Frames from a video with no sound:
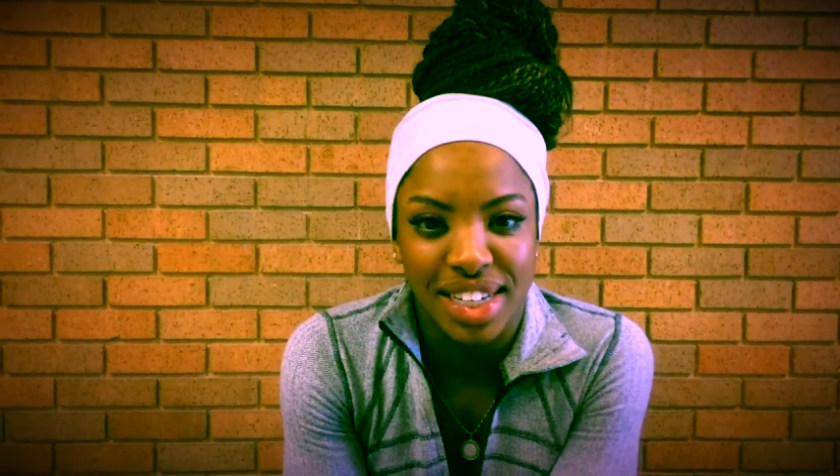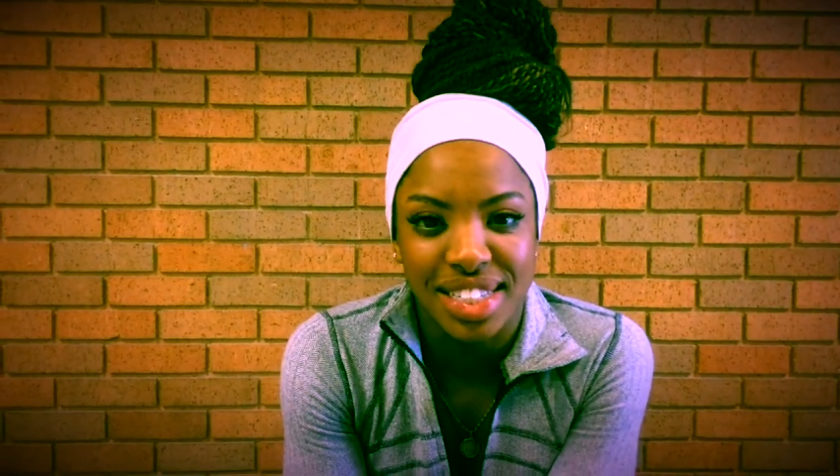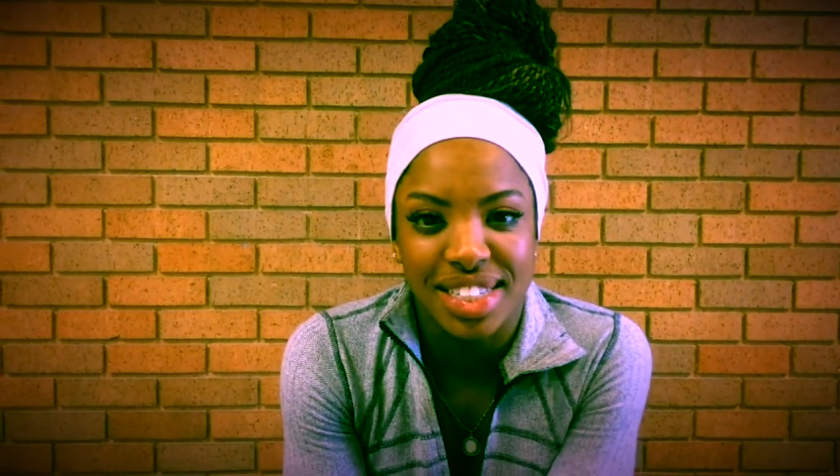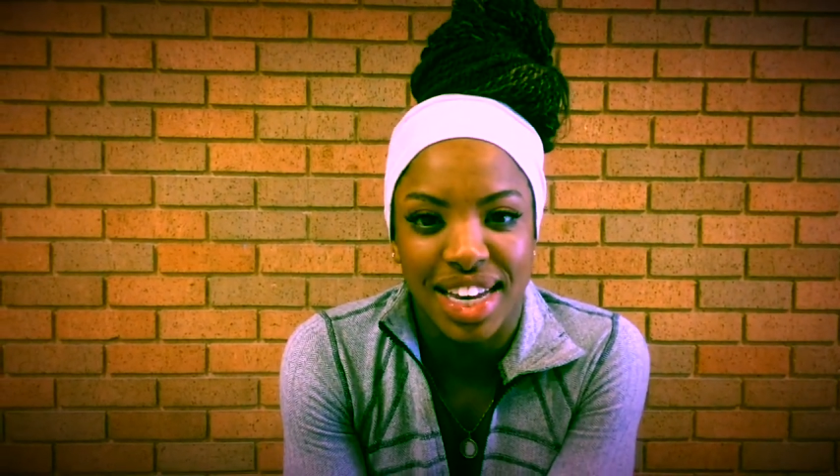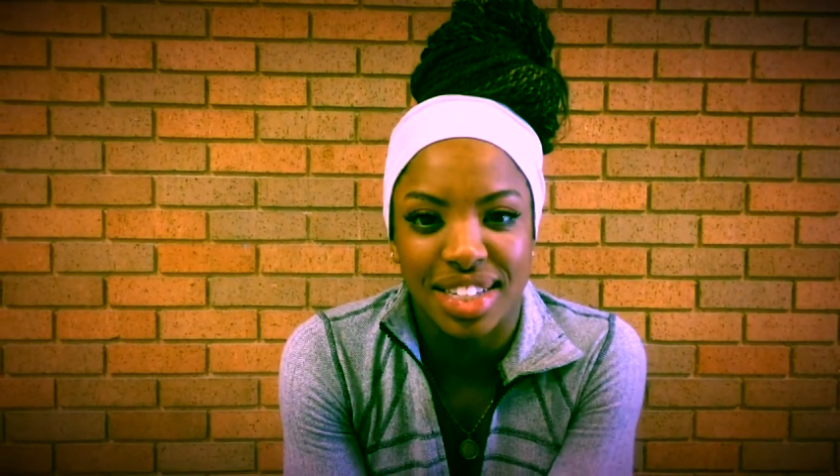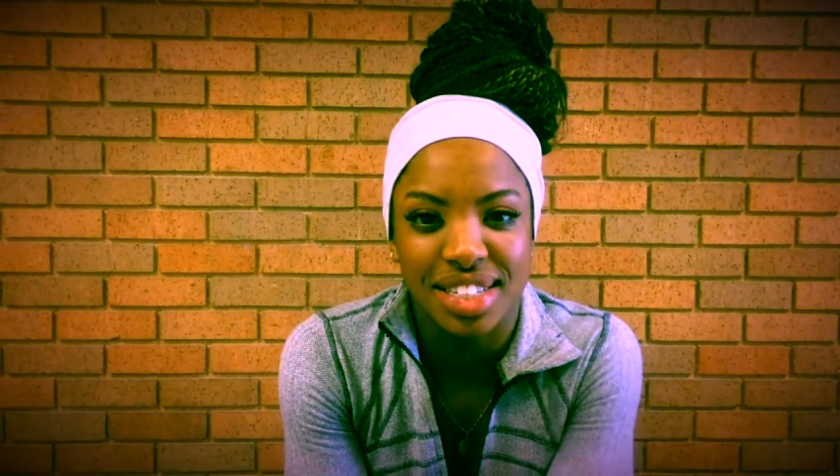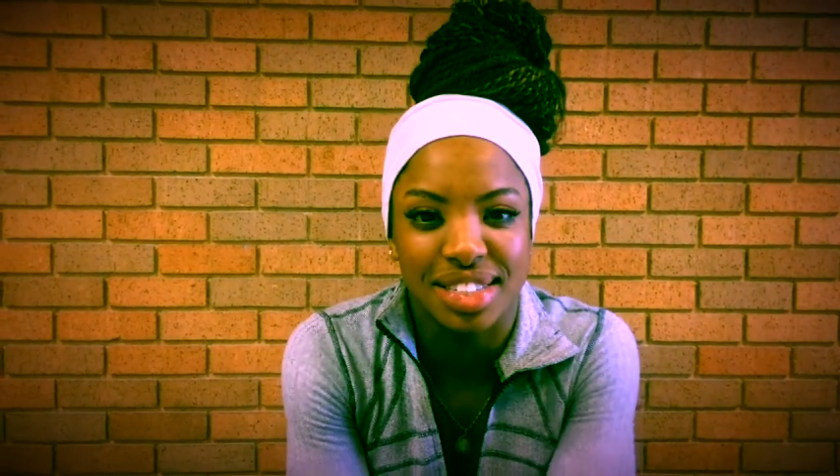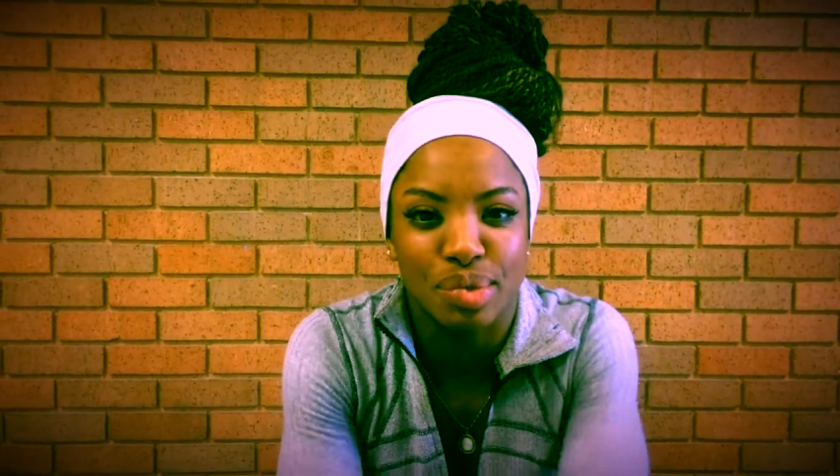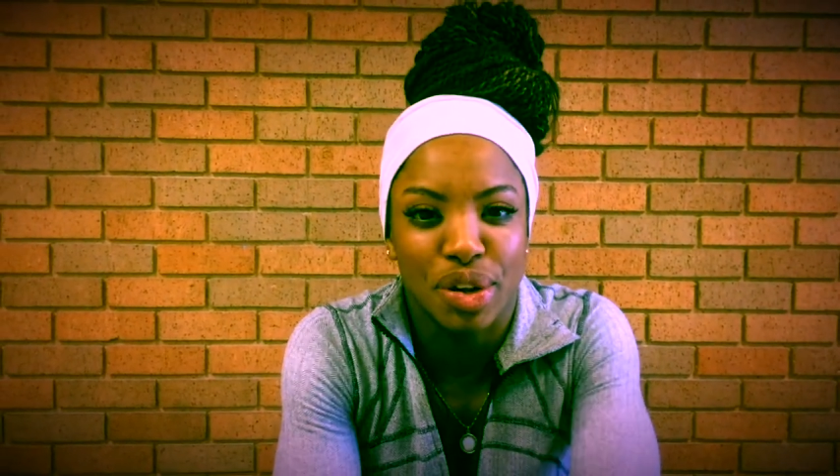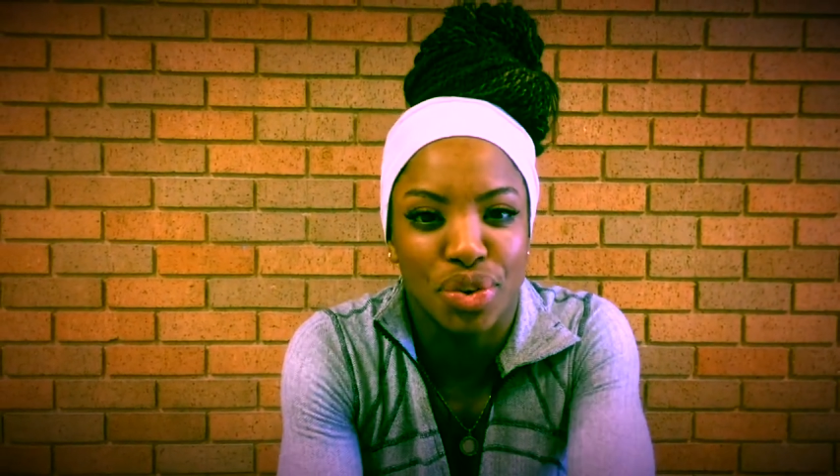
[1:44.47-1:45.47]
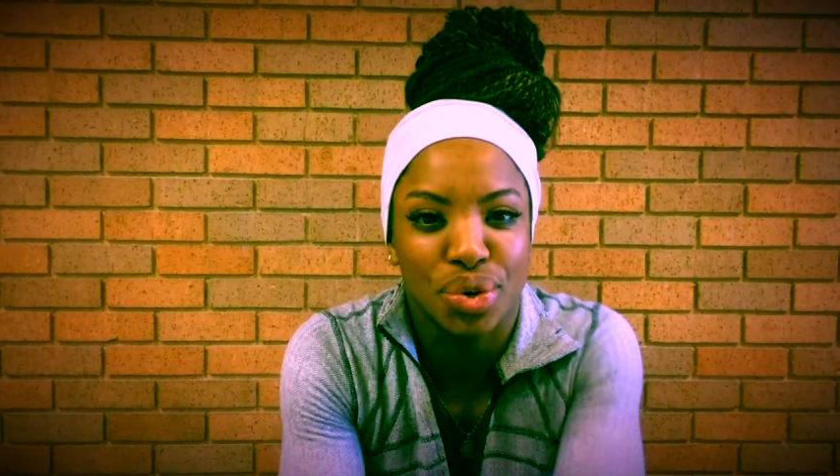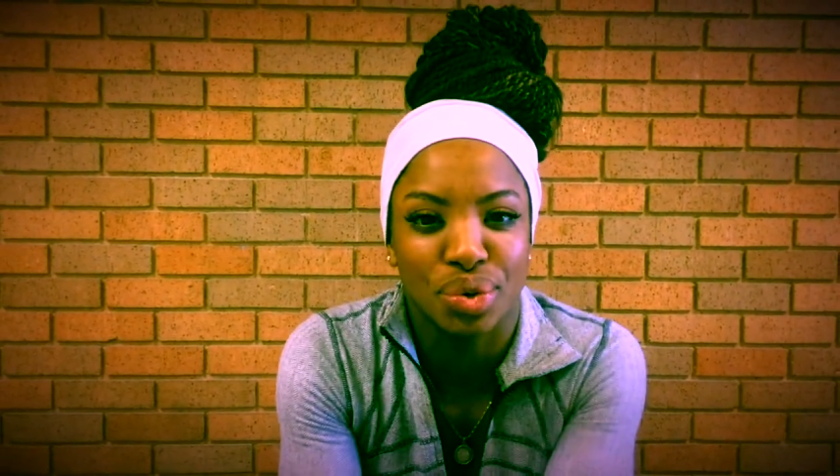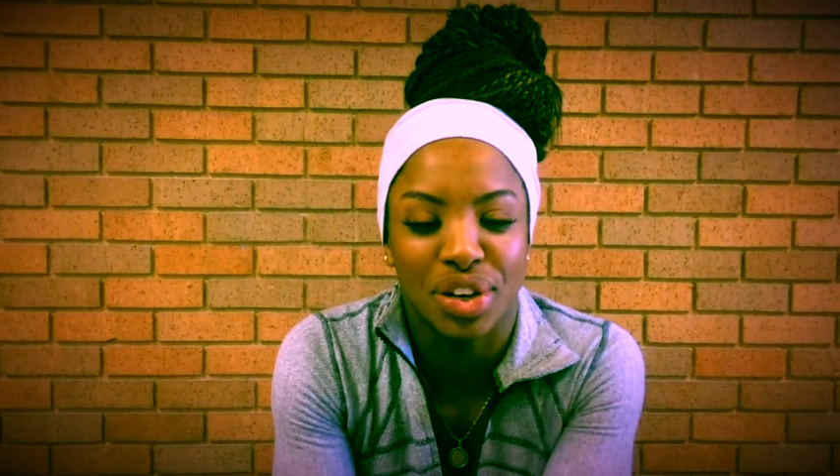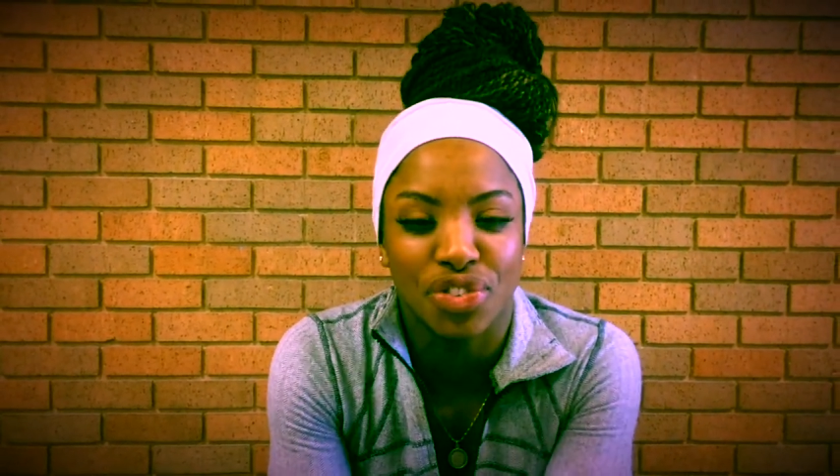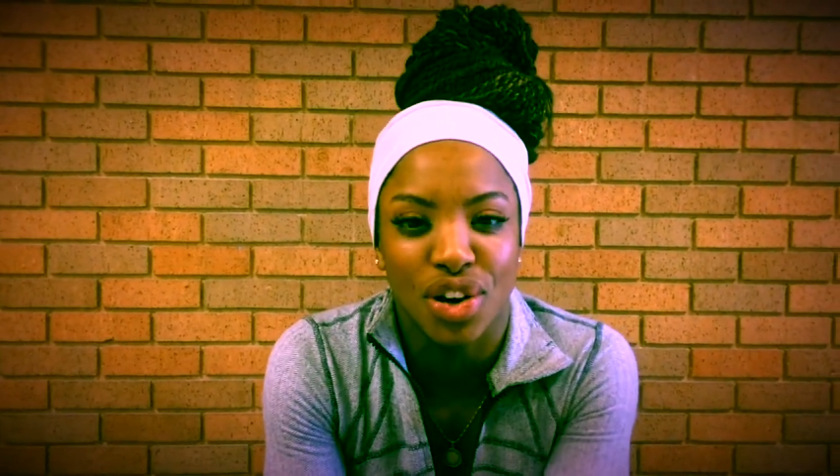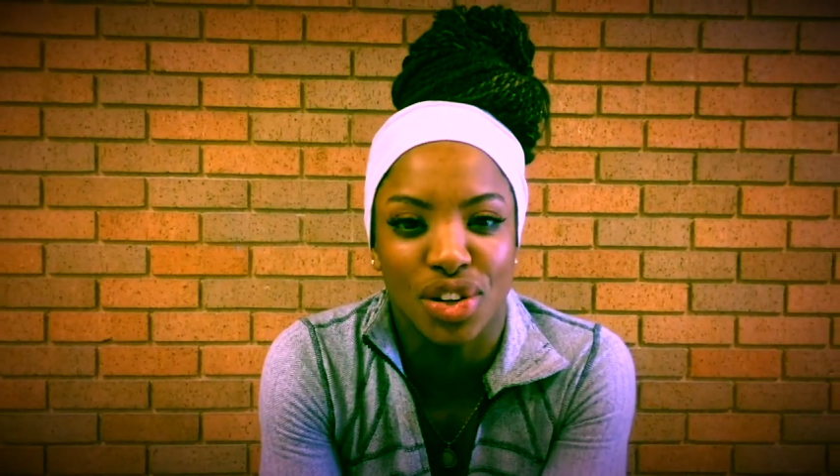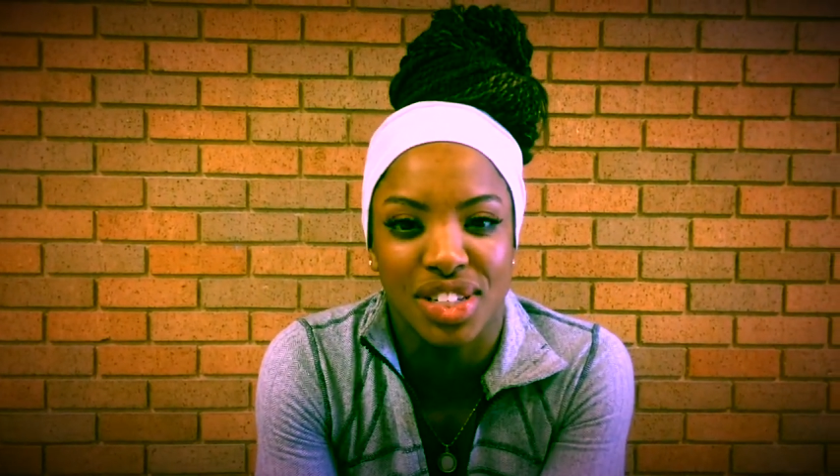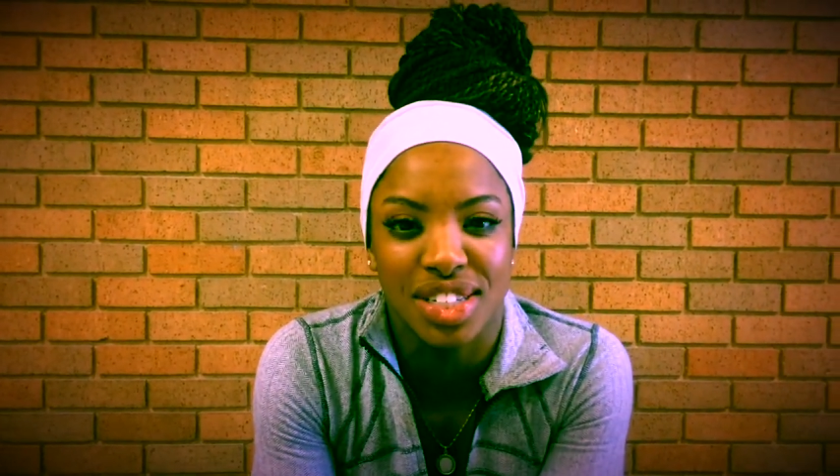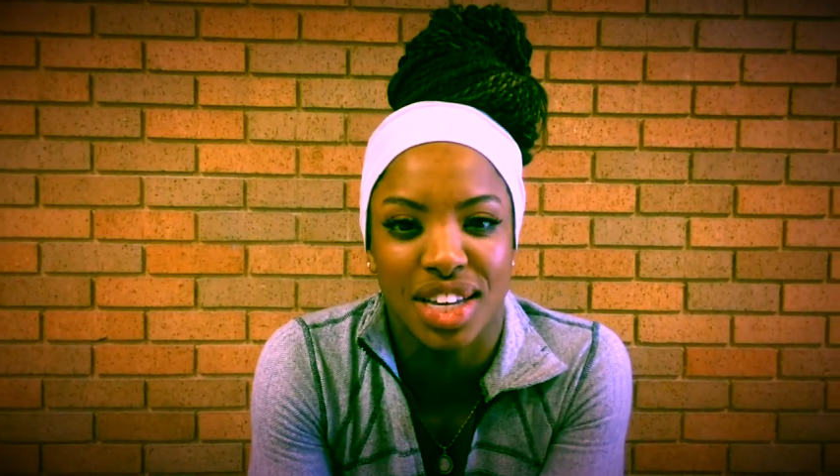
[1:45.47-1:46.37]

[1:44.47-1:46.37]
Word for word: Dance Texas and what they're doing for all these